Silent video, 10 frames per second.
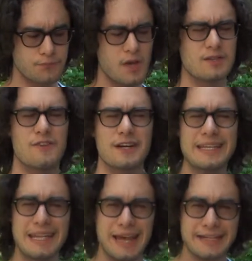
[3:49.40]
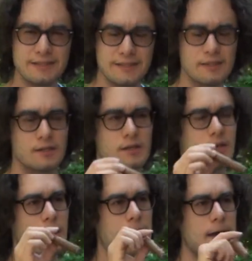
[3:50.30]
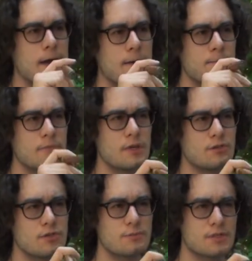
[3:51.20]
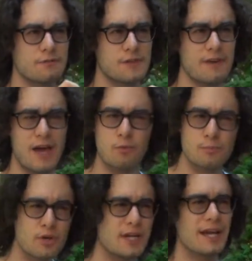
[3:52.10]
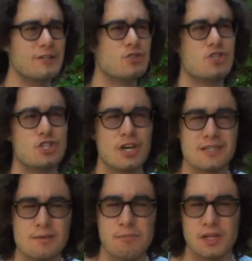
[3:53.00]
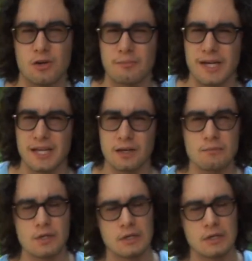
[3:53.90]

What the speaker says: It's very light in terms of flavor. I would put it at just below medium